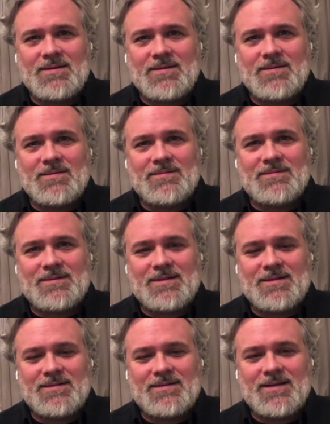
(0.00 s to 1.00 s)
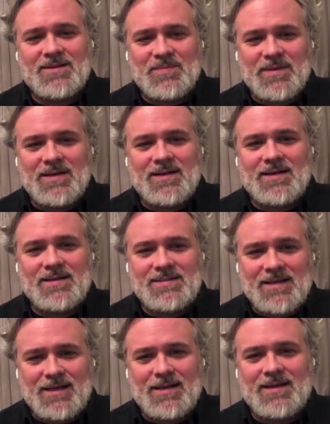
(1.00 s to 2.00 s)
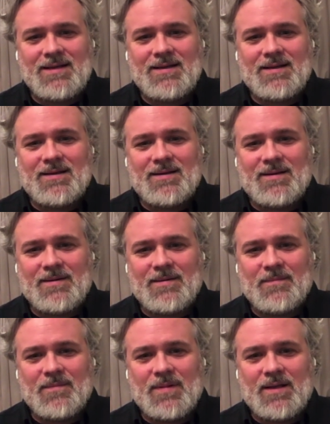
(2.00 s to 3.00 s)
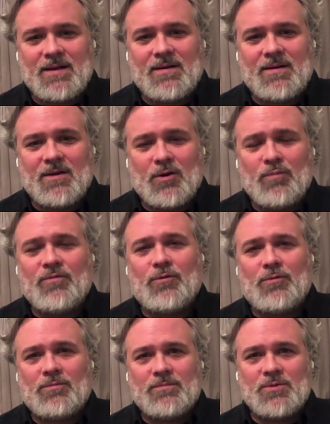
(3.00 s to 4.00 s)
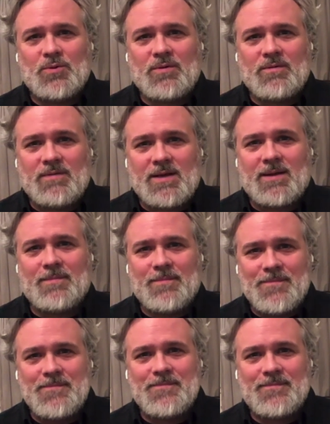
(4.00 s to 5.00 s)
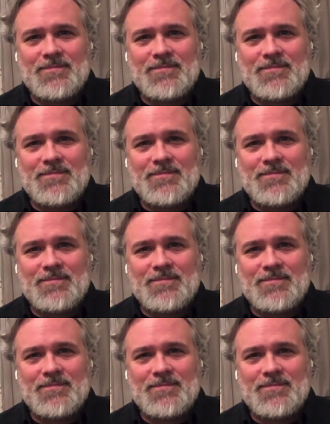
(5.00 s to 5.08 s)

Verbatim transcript: so uh, it's been an exciting um, and hopeful sort of time.